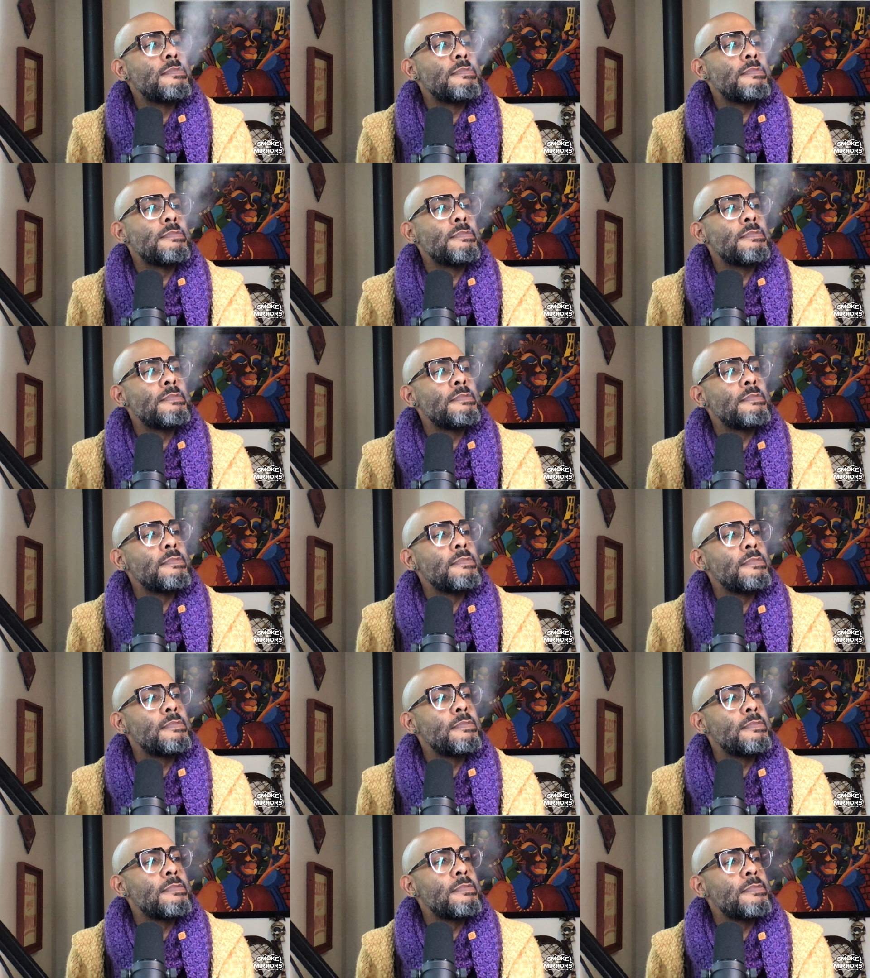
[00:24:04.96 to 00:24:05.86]

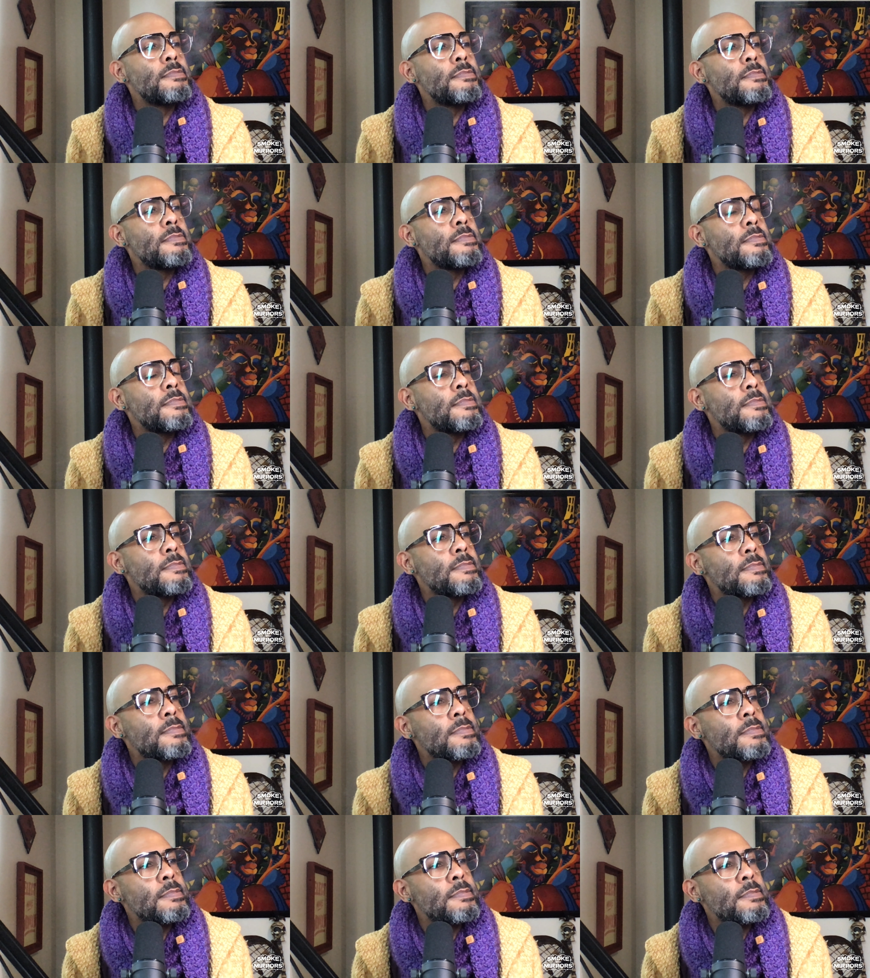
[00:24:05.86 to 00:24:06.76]

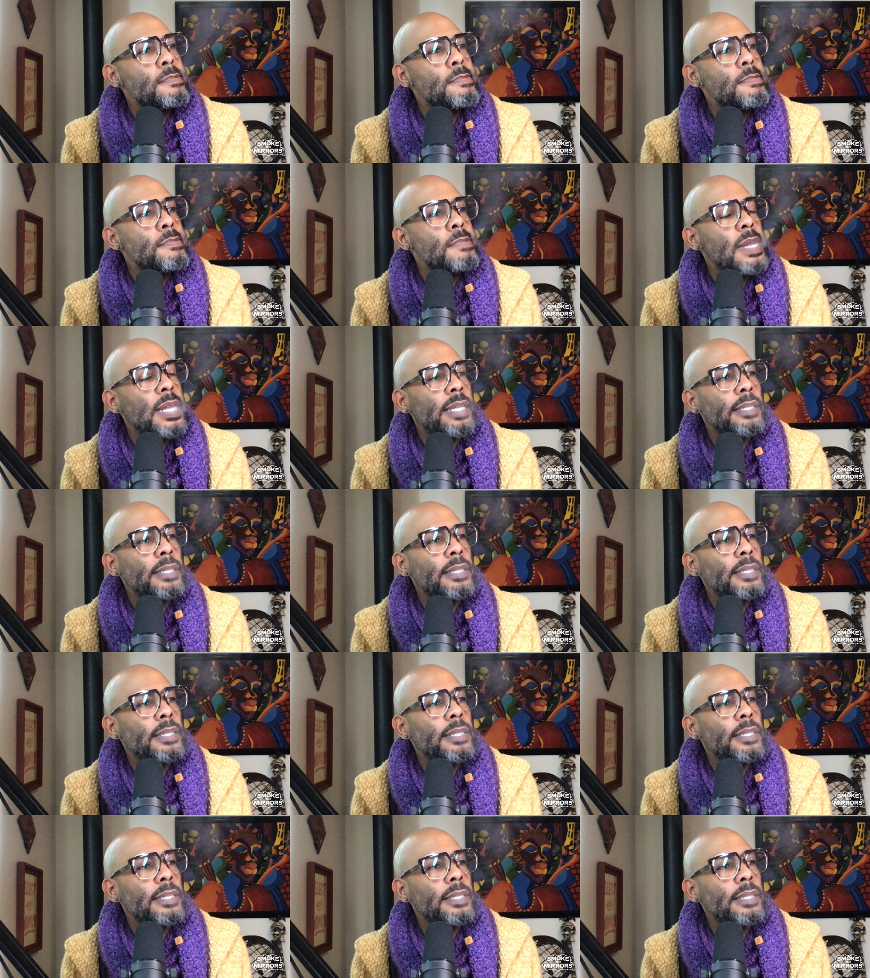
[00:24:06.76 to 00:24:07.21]
(no one is talking)